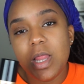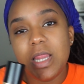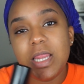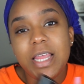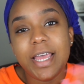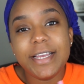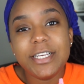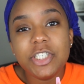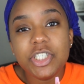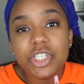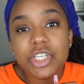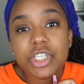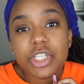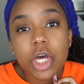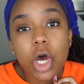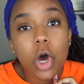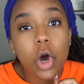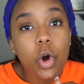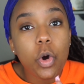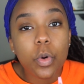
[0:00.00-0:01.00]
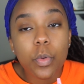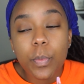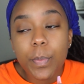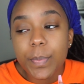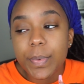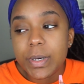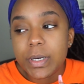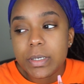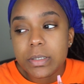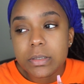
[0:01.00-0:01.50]
Let's just hope
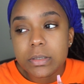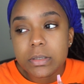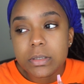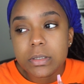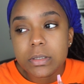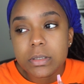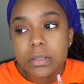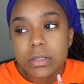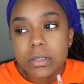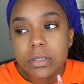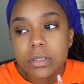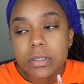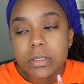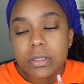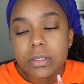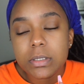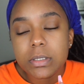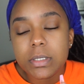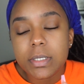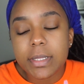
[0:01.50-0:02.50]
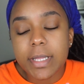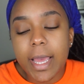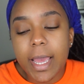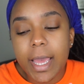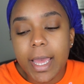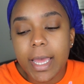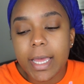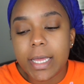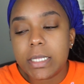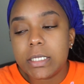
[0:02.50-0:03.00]

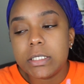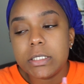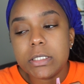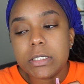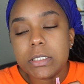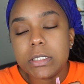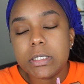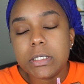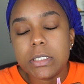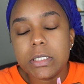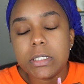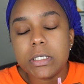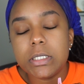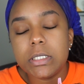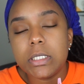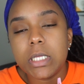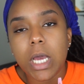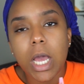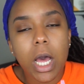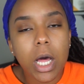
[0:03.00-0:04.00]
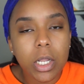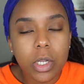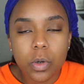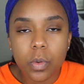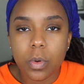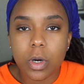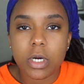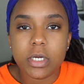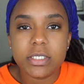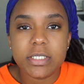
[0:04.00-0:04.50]
that the color
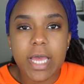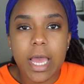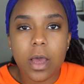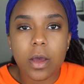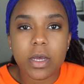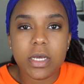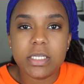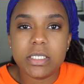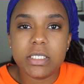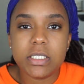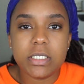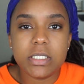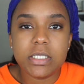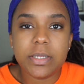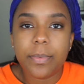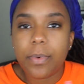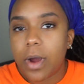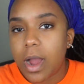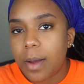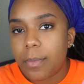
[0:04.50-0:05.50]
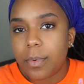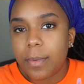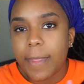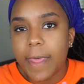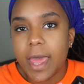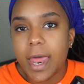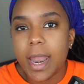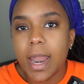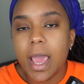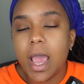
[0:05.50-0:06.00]
works out, because this is the problem
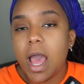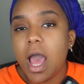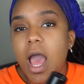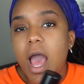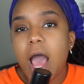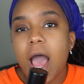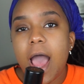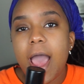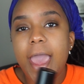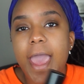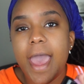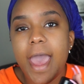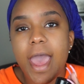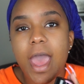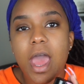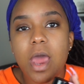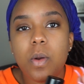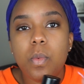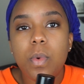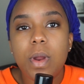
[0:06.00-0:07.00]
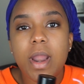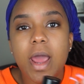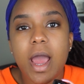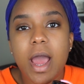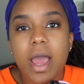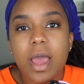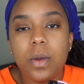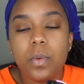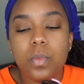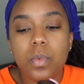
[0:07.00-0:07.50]
that I had when
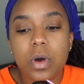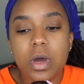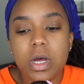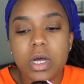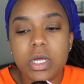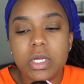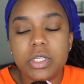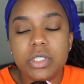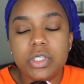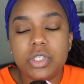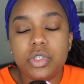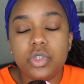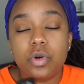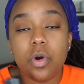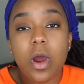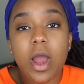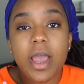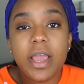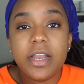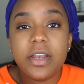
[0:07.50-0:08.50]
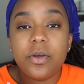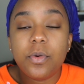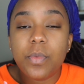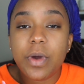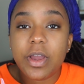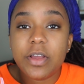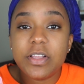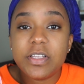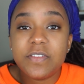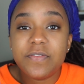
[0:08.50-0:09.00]
I was trying to
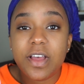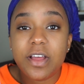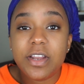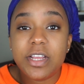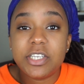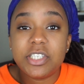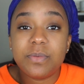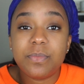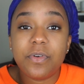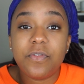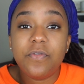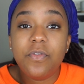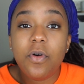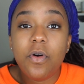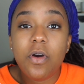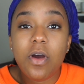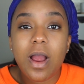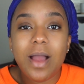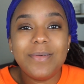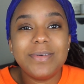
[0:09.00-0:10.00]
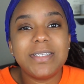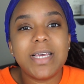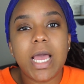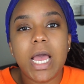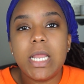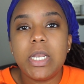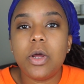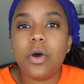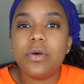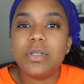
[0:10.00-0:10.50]
wear this foundation before. I was like,
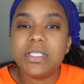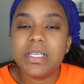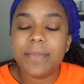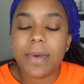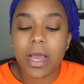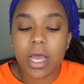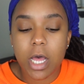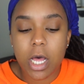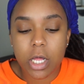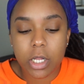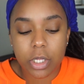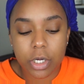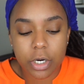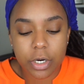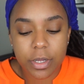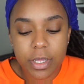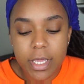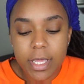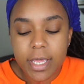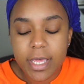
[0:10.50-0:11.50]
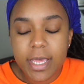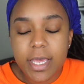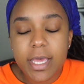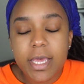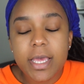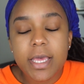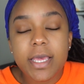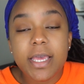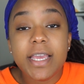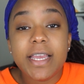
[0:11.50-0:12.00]
I don't see my color.
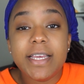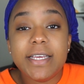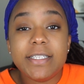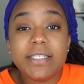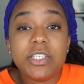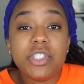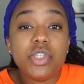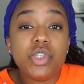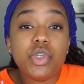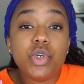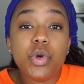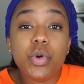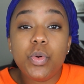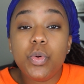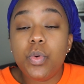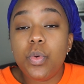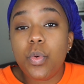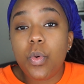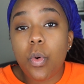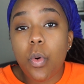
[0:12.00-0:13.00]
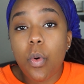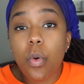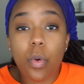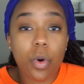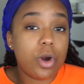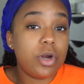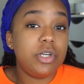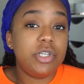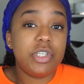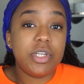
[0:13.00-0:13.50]
It's too
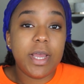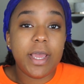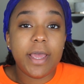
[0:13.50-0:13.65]
orange.